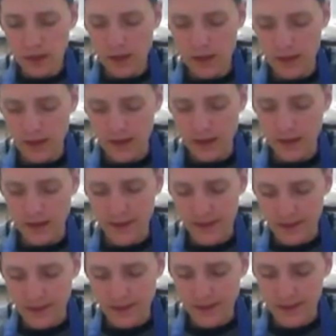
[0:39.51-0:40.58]

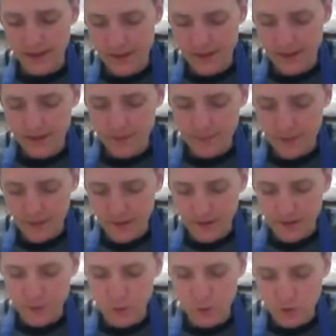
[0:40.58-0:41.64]
And I'm going to
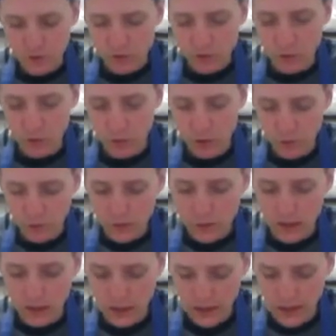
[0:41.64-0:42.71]
push
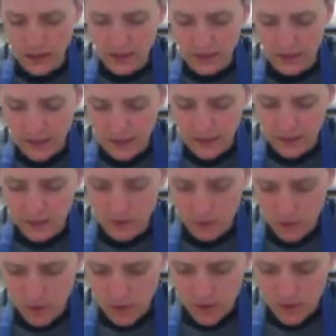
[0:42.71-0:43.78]
forward and
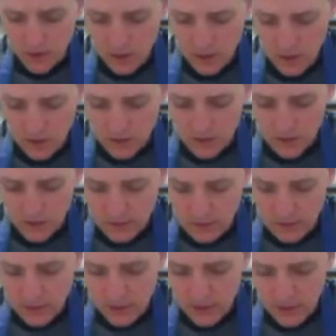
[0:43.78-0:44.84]
down to
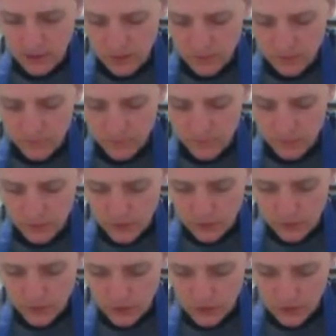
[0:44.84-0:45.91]
center.
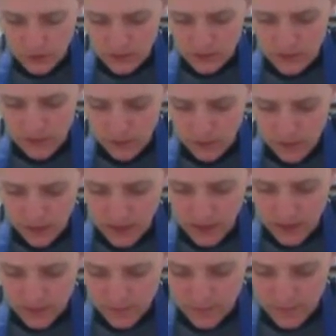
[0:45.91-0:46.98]
Watch it center
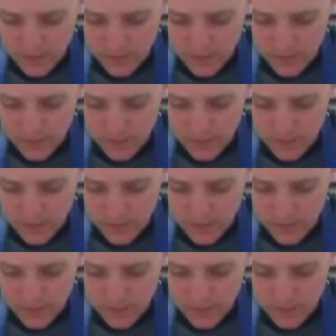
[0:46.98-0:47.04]
up.